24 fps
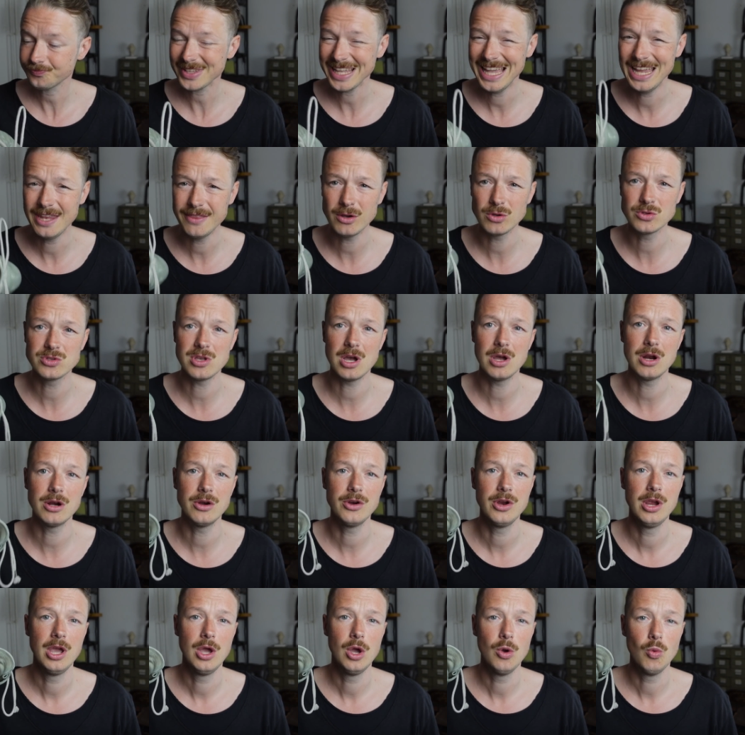and those are
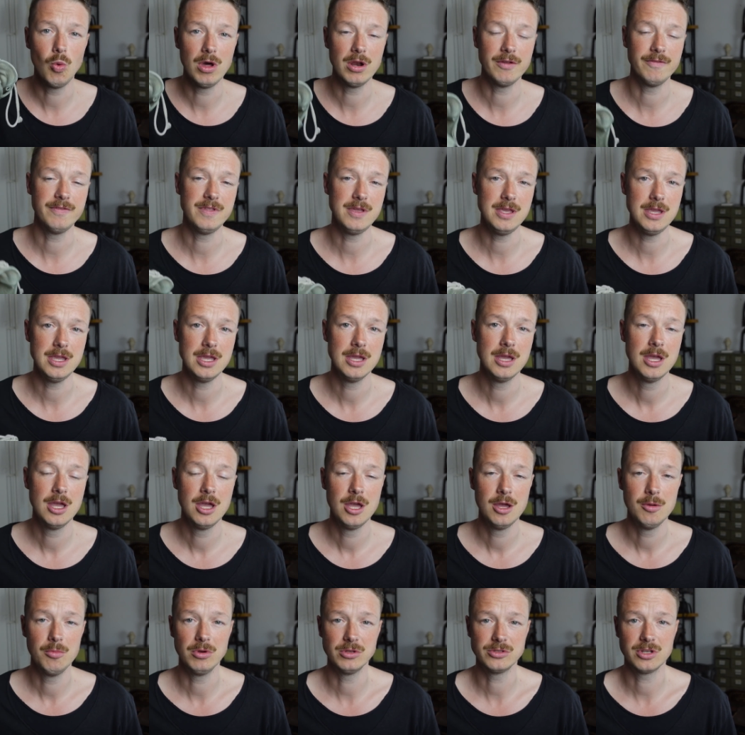one of the
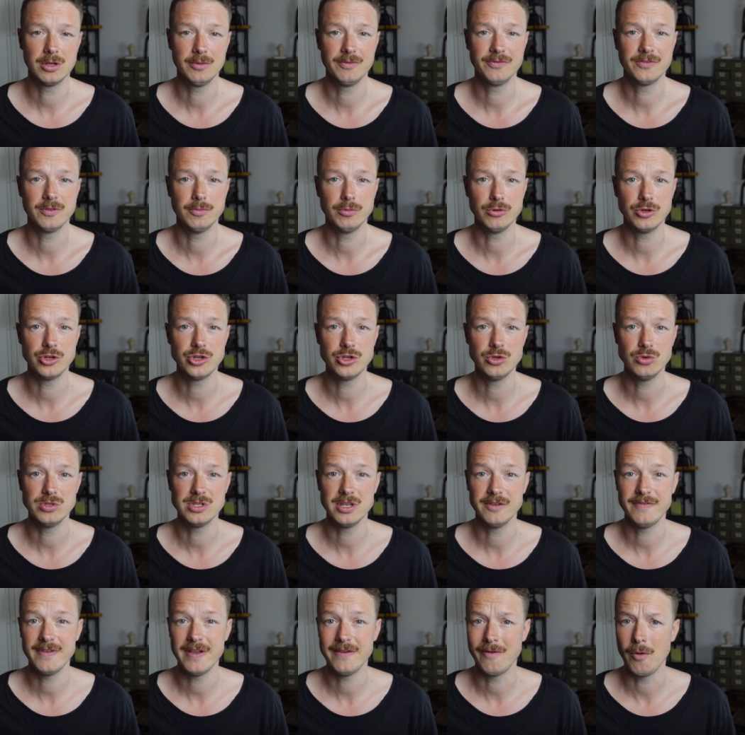most comfortable shoes
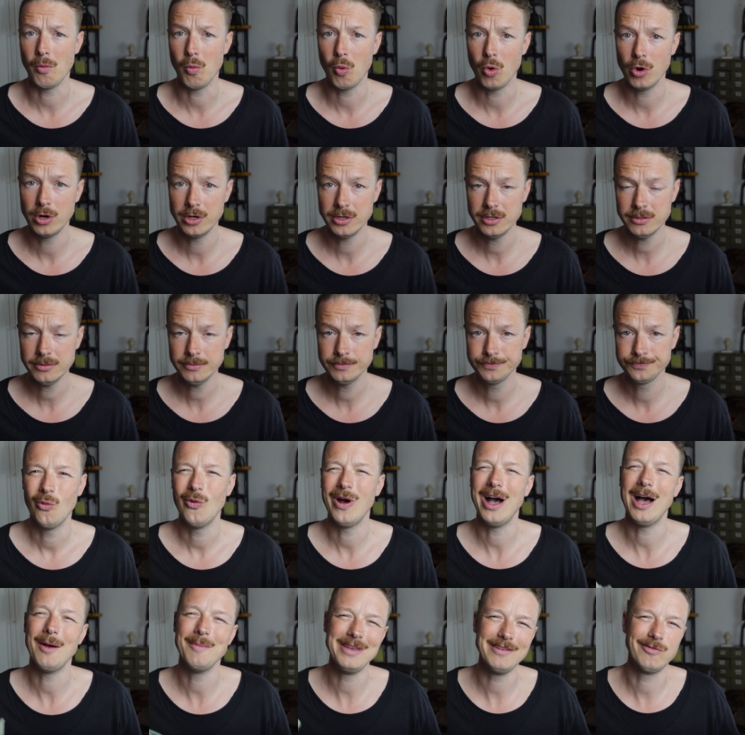I've ever worn.
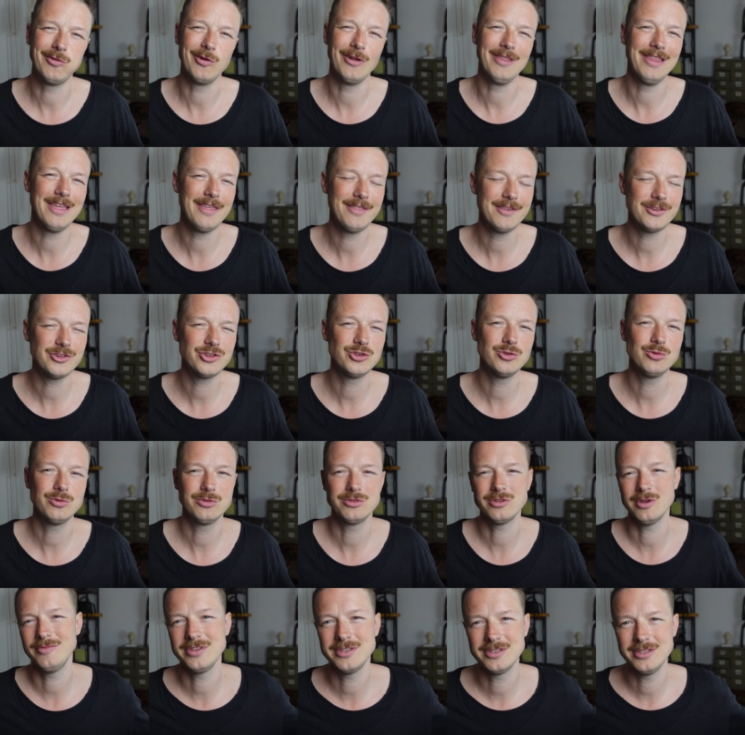I mean, for leather shoes,
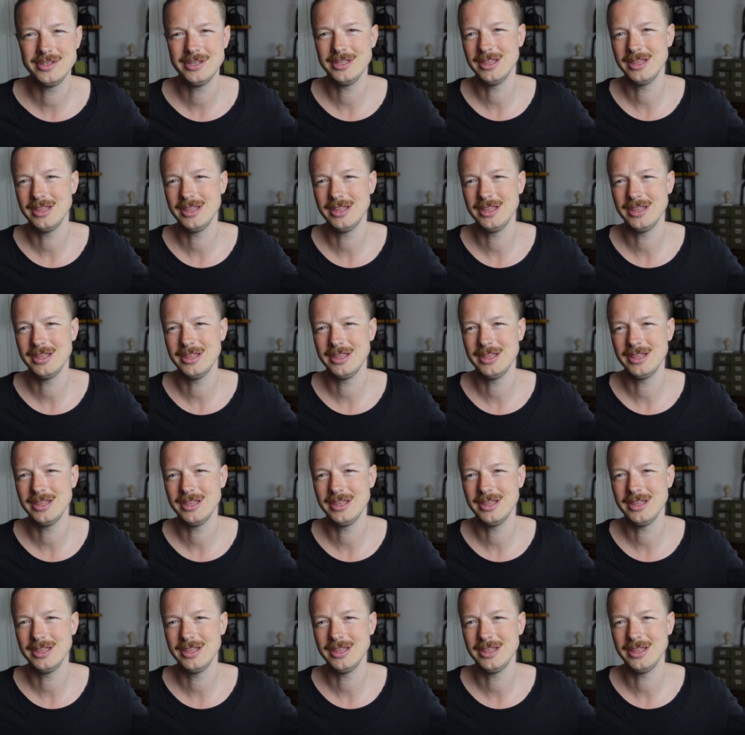obviously,